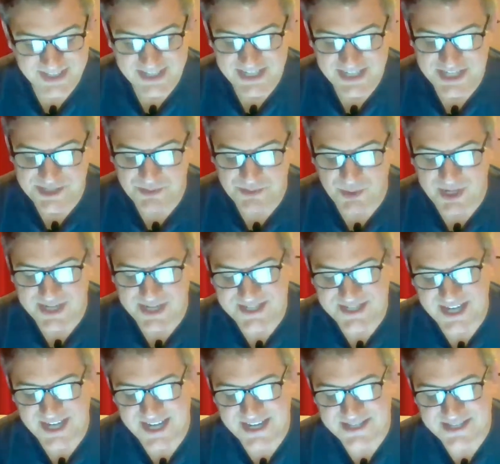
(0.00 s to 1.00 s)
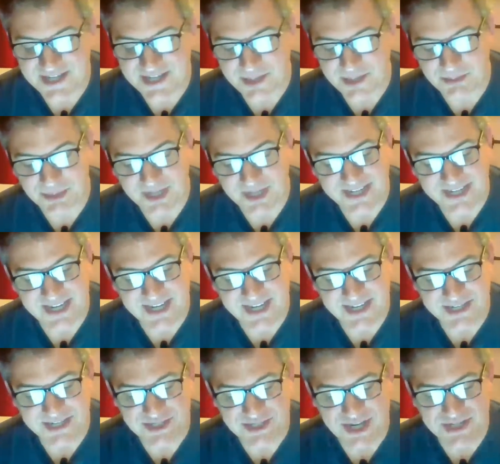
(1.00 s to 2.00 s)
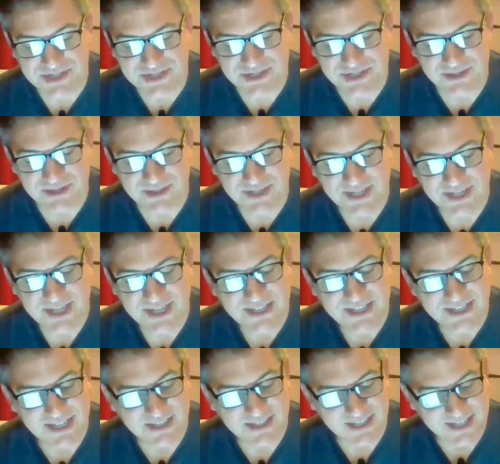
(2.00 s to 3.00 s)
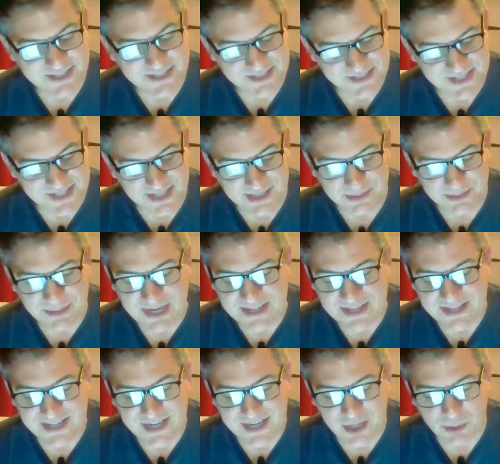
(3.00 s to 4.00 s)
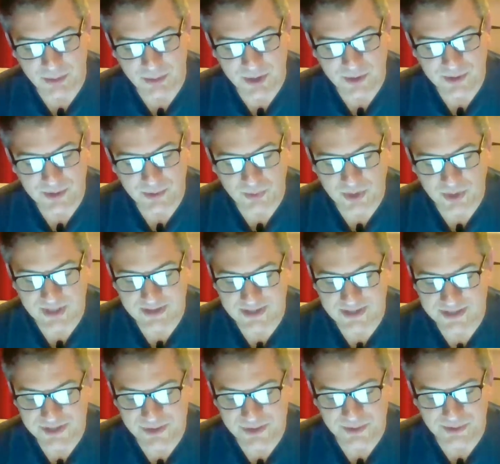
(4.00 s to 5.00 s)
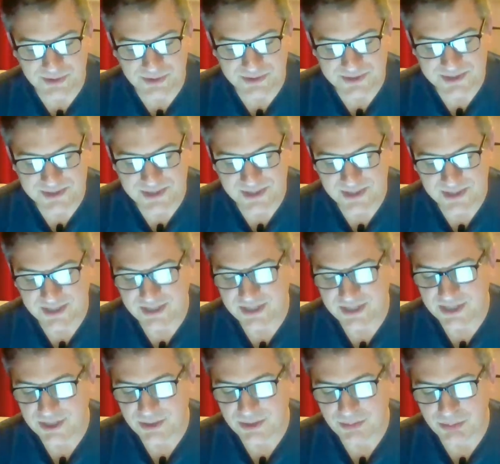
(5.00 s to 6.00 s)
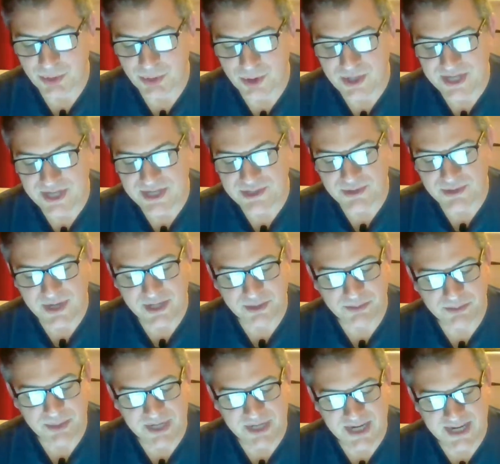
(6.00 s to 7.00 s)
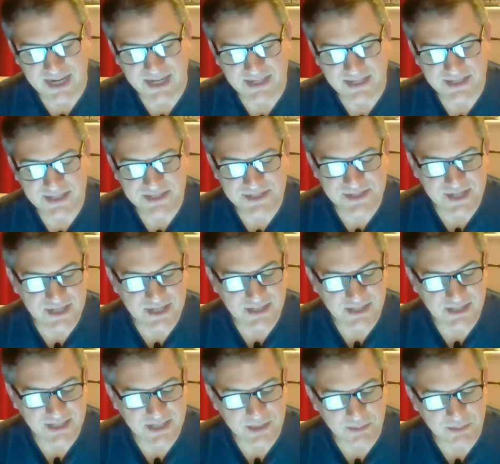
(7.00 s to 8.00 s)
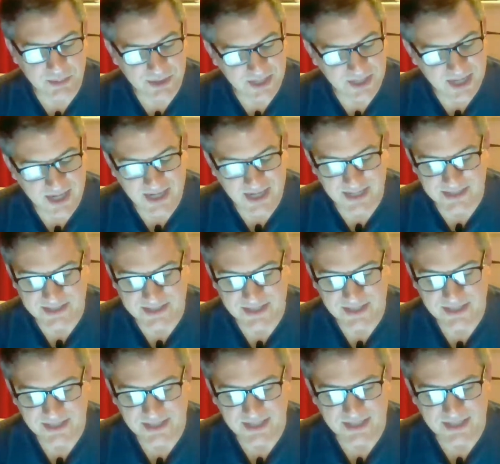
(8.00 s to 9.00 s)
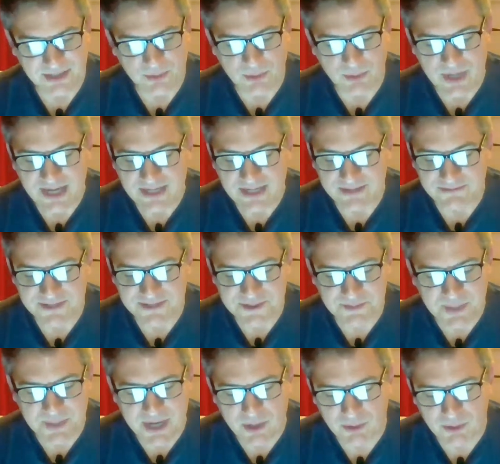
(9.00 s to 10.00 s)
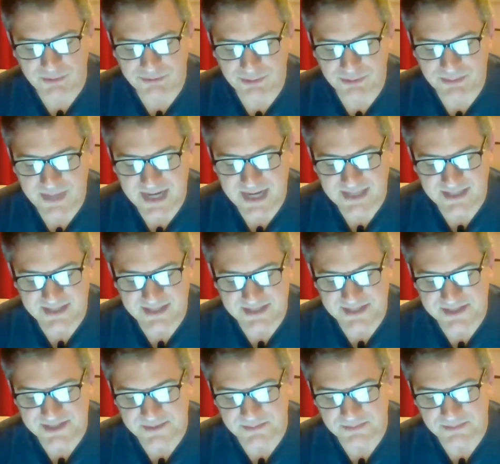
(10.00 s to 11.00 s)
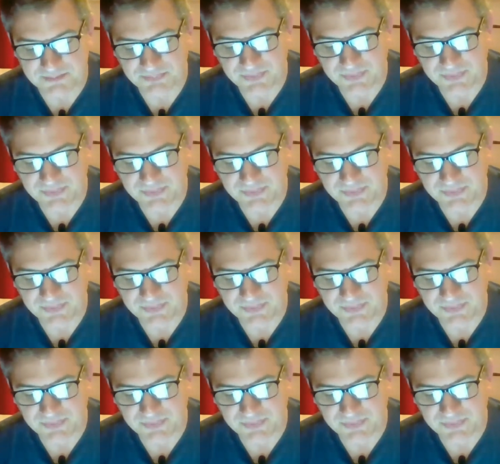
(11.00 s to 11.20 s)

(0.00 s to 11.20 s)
He spread his hands in a placating gesture, then led Stella by the elbow to one of the stools. Bertie trailed behind, suddenly compliant in the wake of his powerful magnetism.